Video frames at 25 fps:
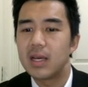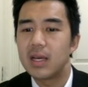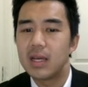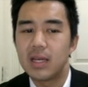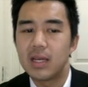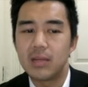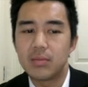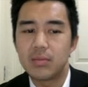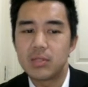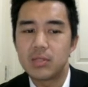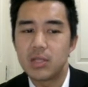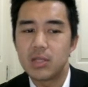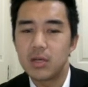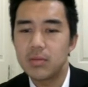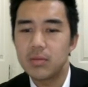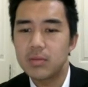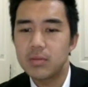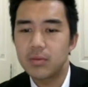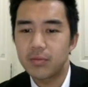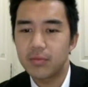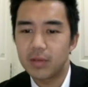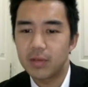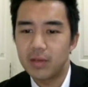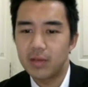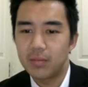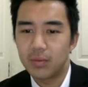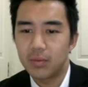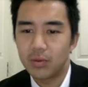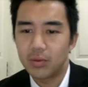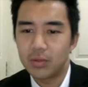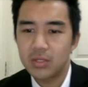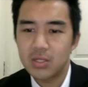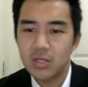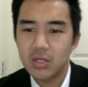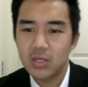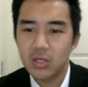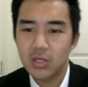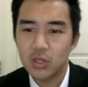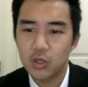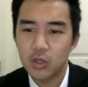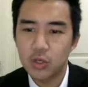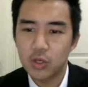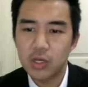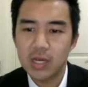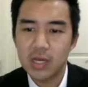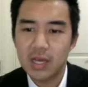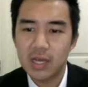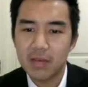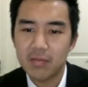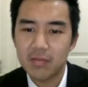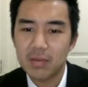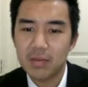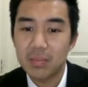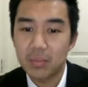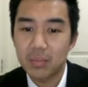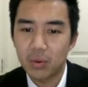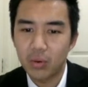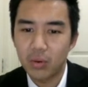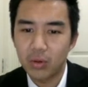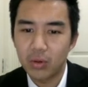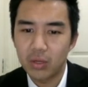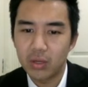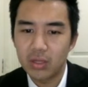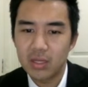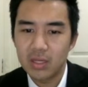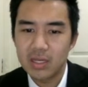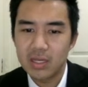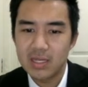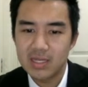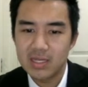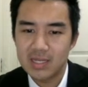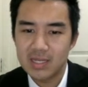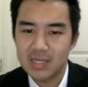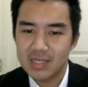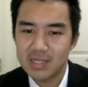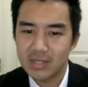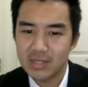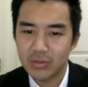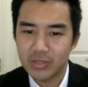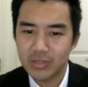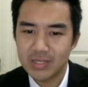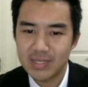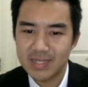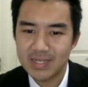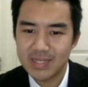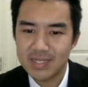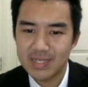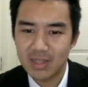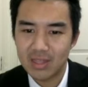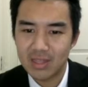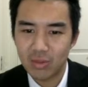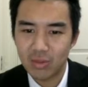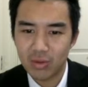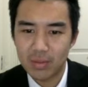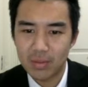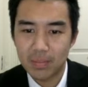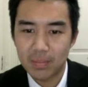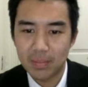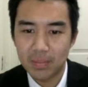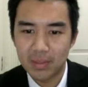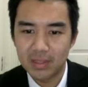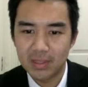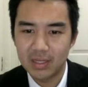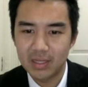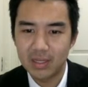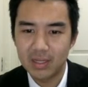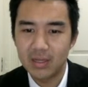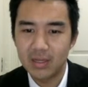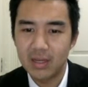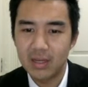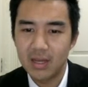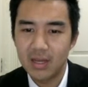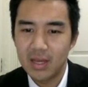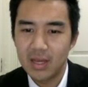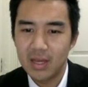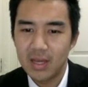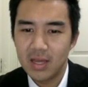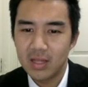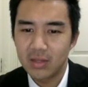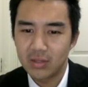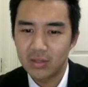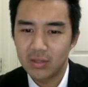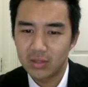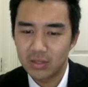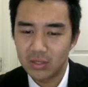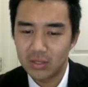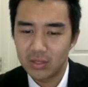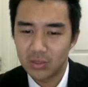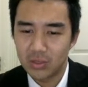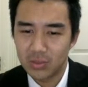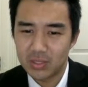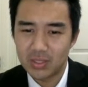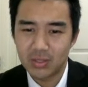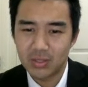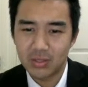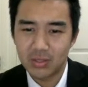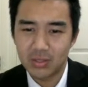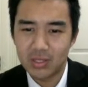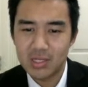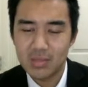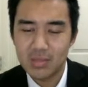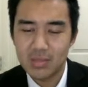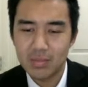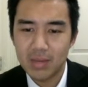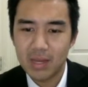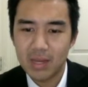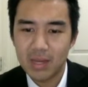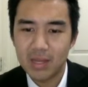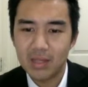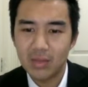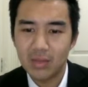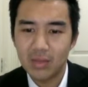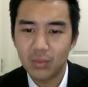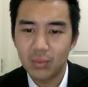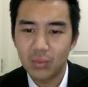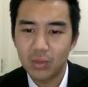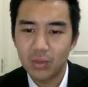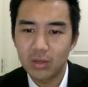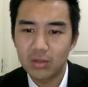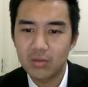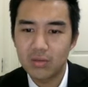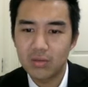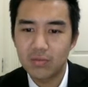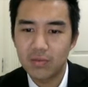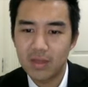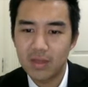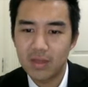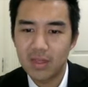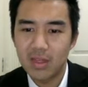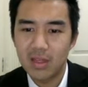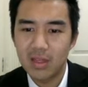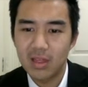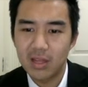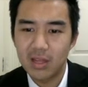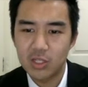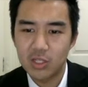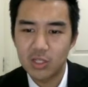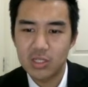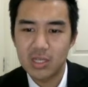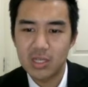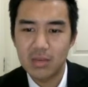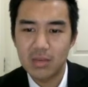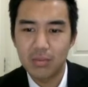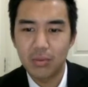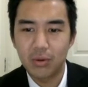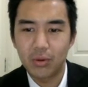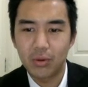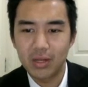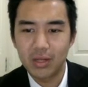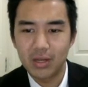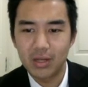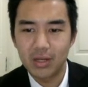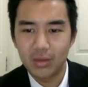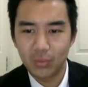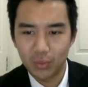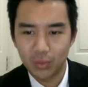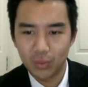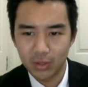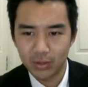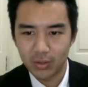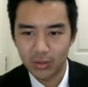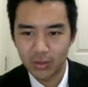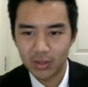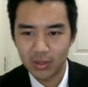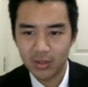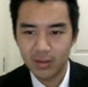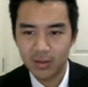In terms of imports, UK have imported 663 billion US dollars, making it the world's 5th largest importer in the world.